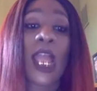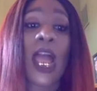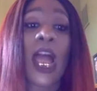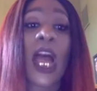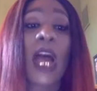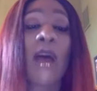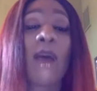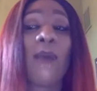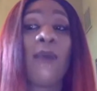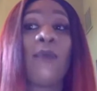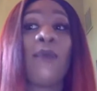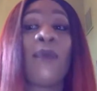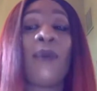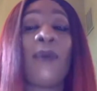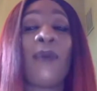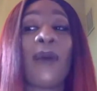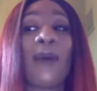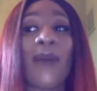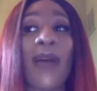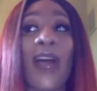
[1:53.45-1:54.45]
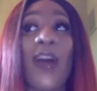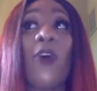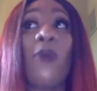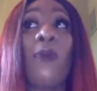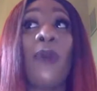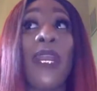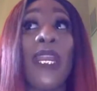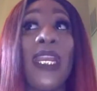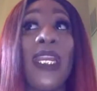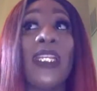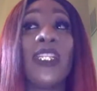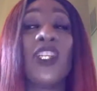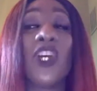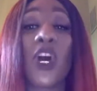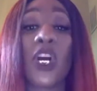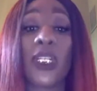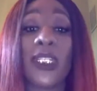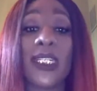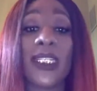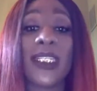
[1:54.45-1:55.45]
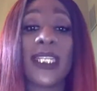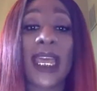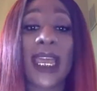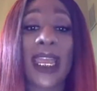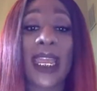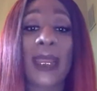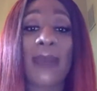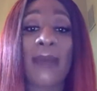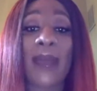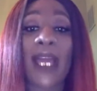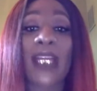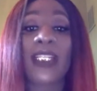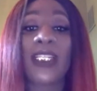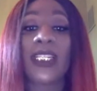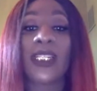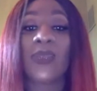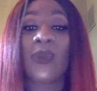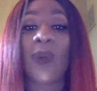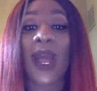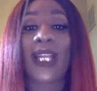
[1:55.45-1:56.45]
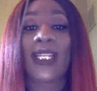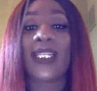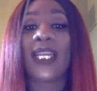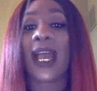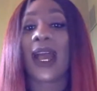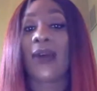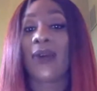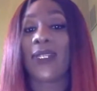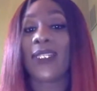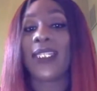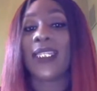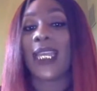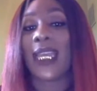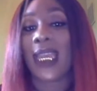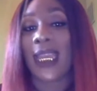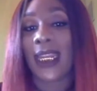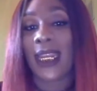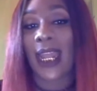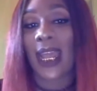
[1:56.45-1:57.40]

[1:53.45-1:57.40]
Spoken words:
My opinions are the same. I just watch how it's said